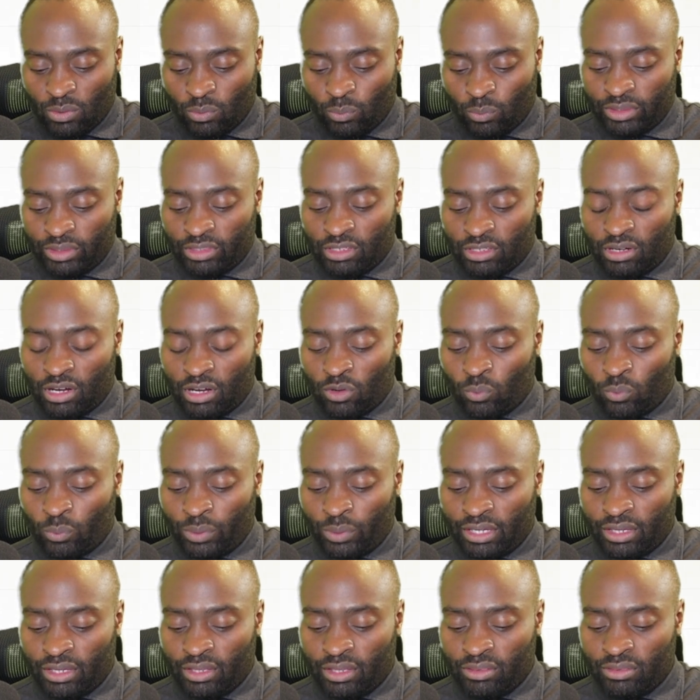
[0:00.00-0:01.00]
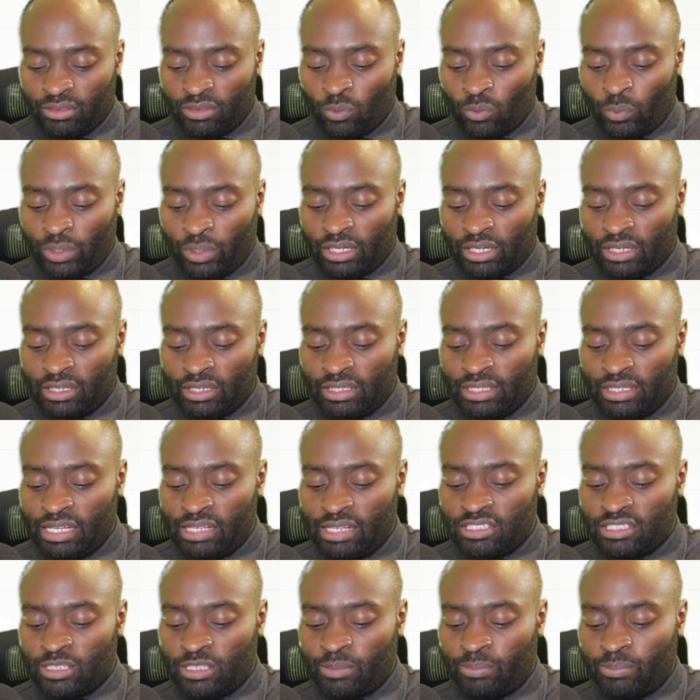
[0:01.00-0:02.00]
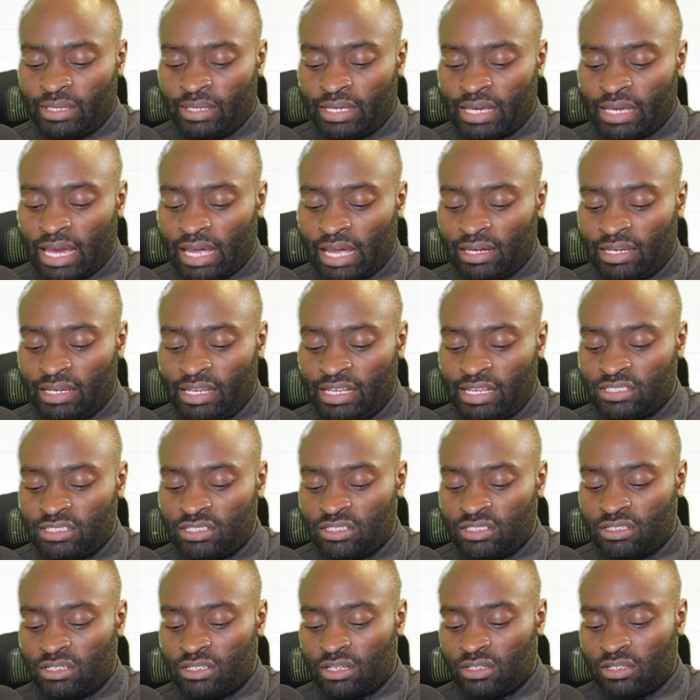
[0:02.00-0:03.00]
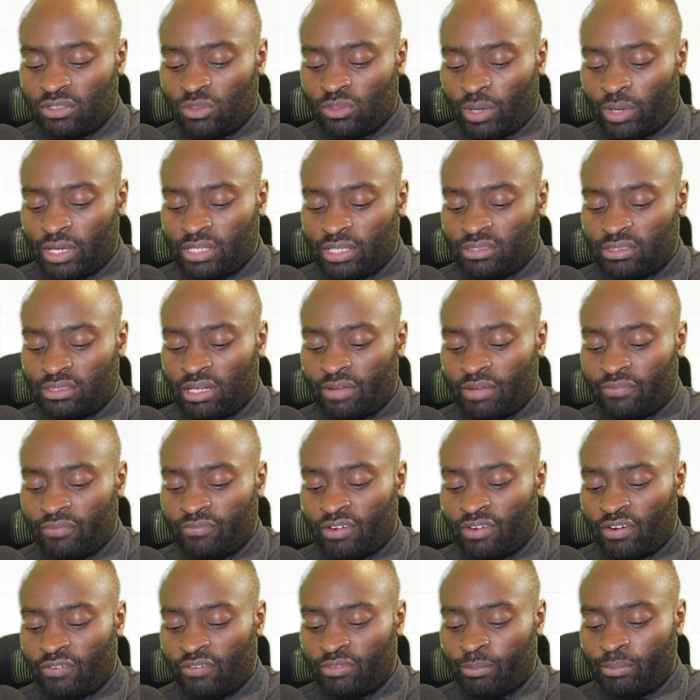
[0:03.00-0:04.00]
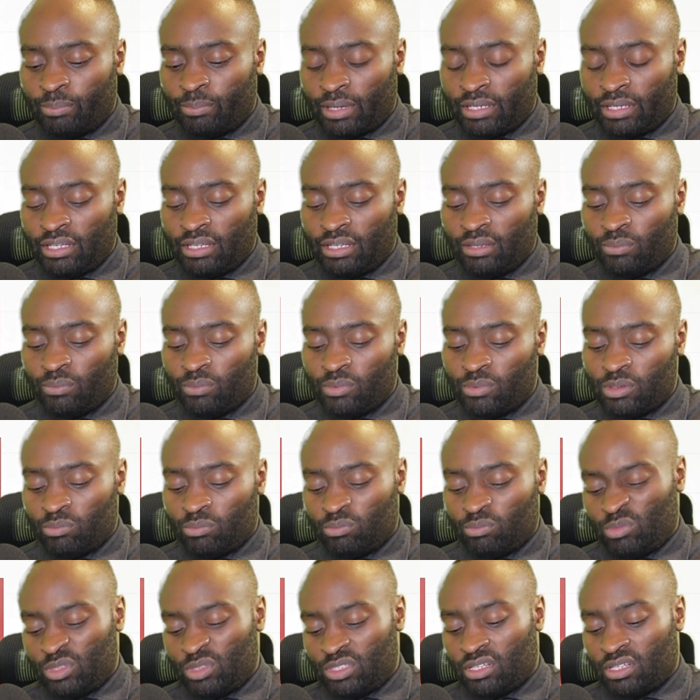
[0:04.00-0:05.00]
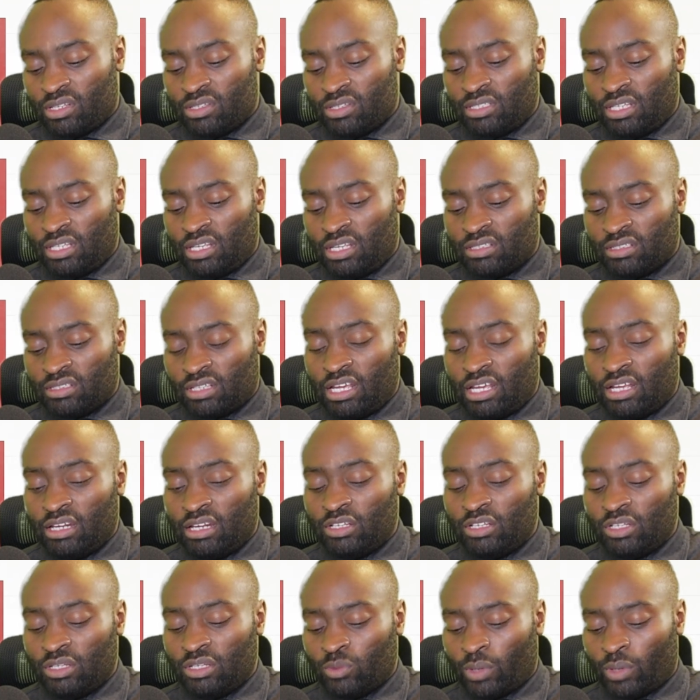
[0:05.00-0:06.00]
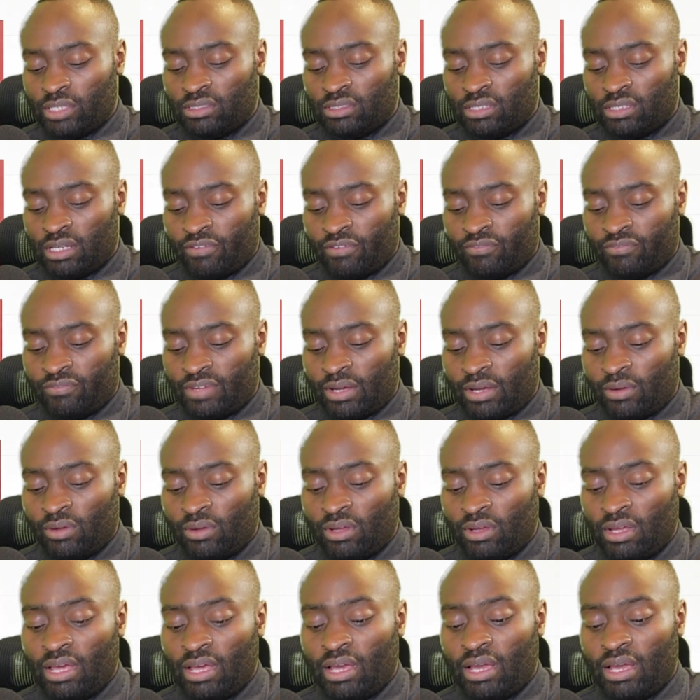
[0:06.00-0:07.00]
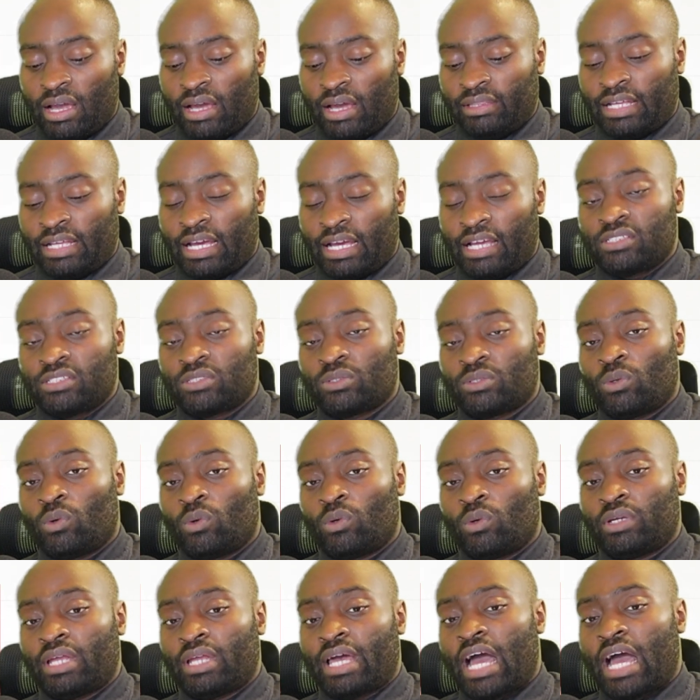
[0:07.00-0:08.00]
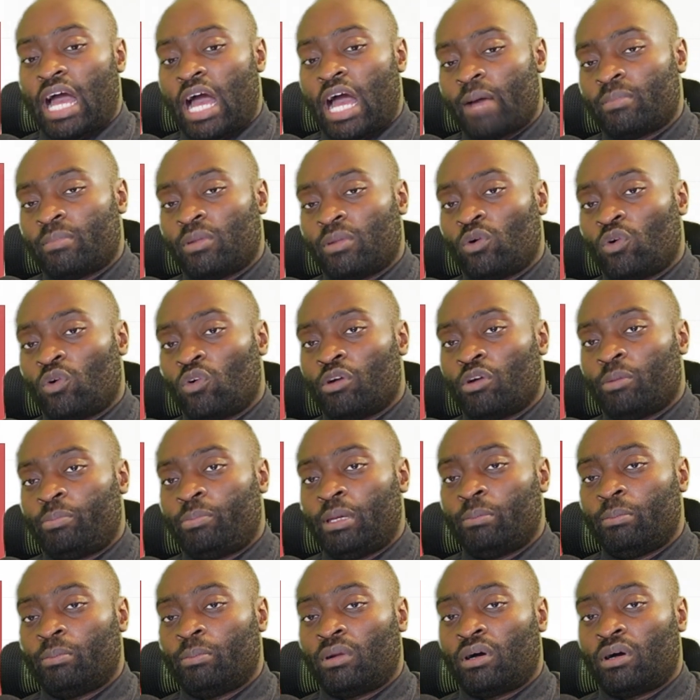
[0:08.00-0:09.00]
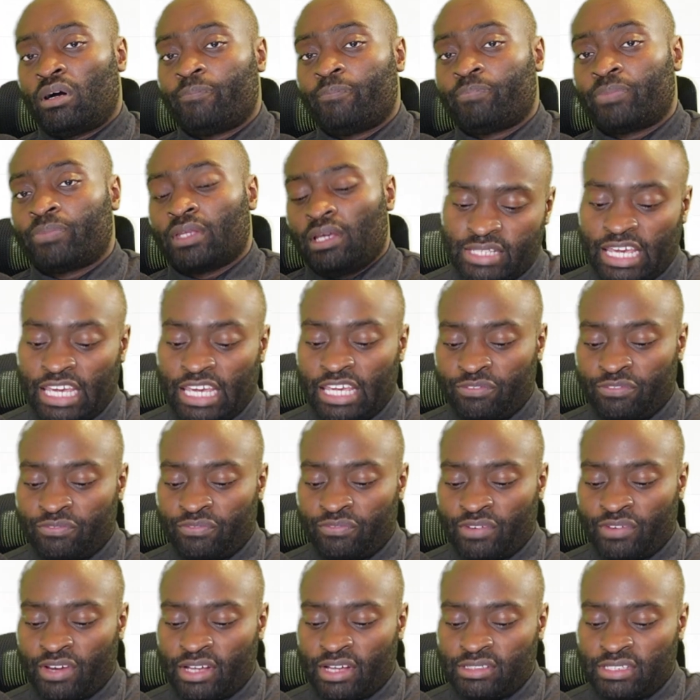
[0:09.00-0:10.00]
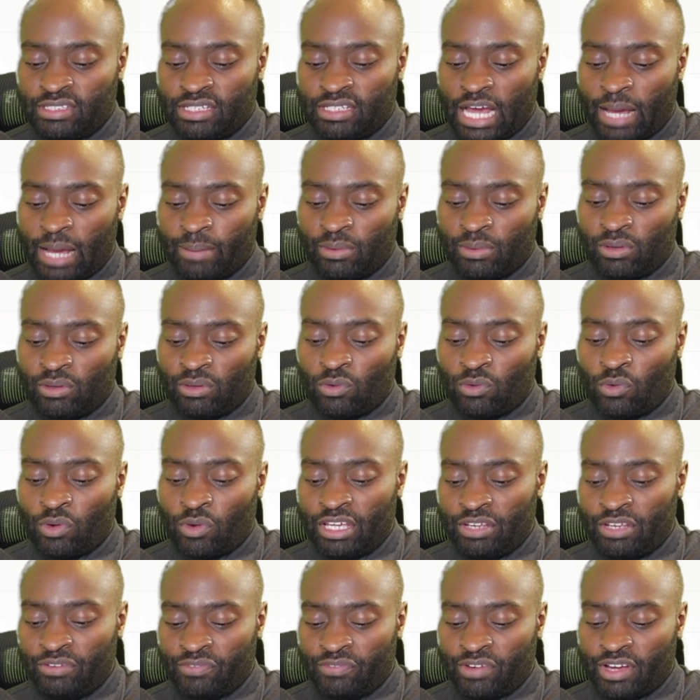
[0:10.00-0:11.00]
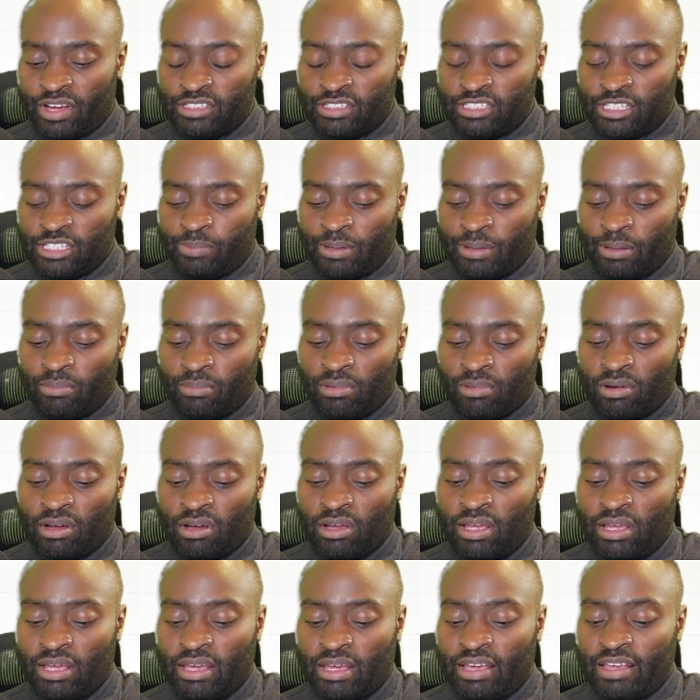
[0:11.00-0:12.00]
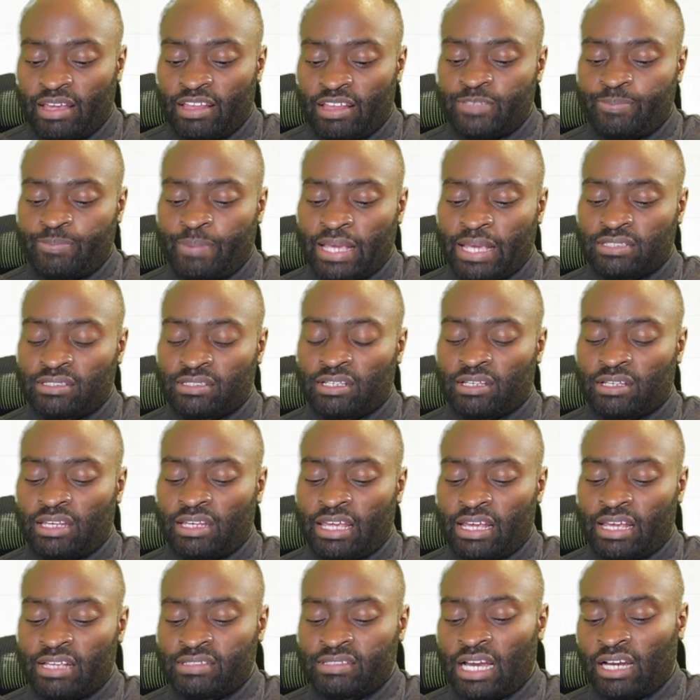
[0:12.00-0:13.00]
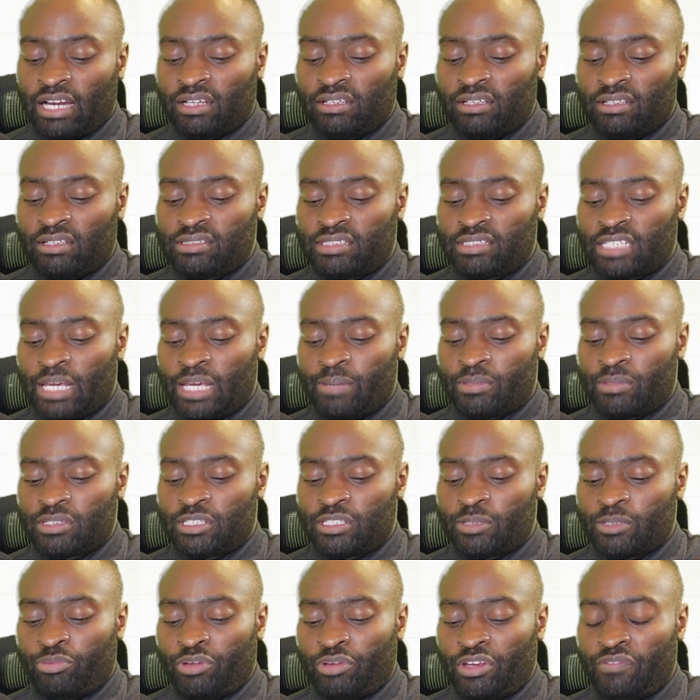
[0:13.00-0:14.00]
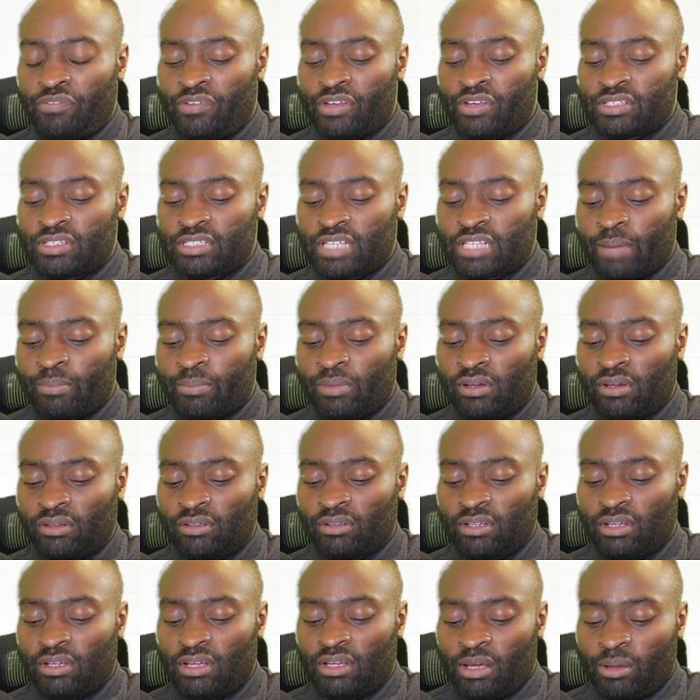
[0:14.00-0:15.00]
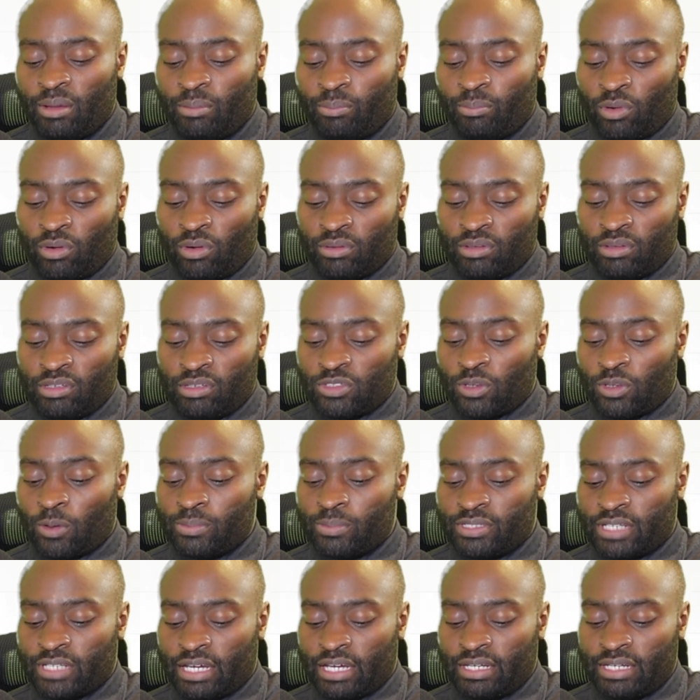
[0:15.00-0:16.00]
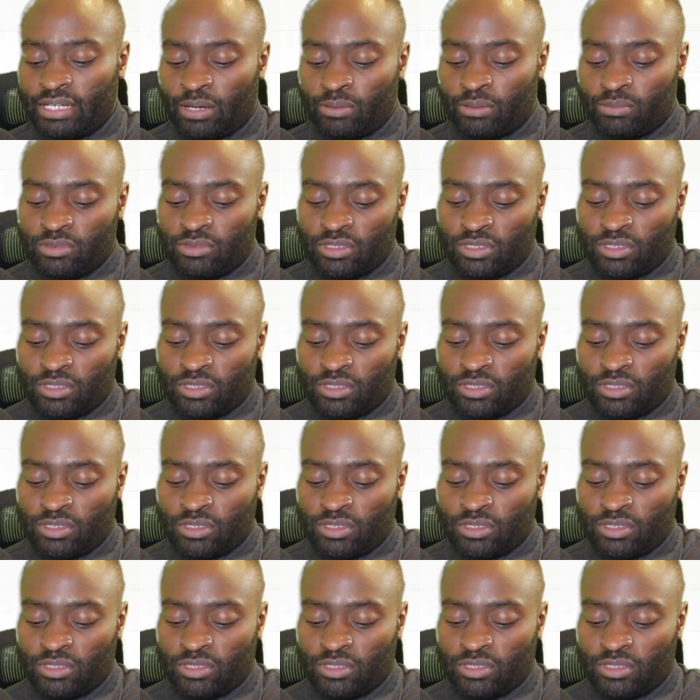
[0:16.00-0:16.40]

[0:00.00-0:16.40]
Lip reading: With the long wick, the wick needs to be at least twice the length of the body, which you can see it's clearly twice the length now, and that is called a hammer or a pin bar. The inverted hammer or inverted pin bar. It's basically exactly the same as the previous hammer, but it's upside down.